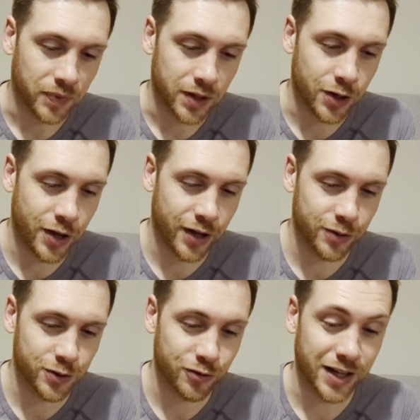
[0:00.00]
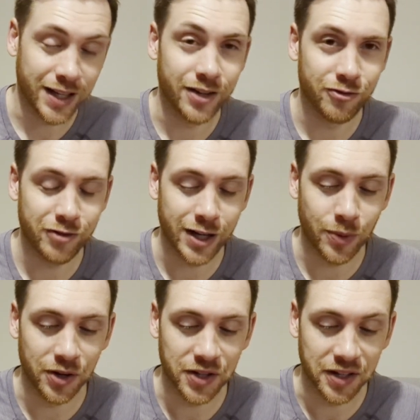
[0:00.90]
It was really, really
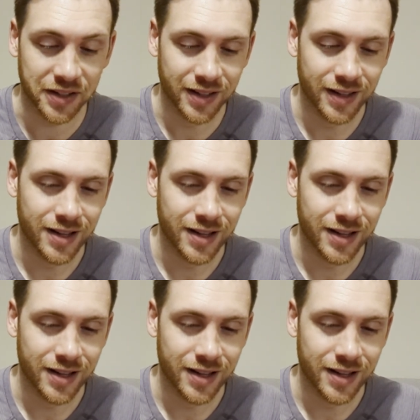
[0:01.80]
well done.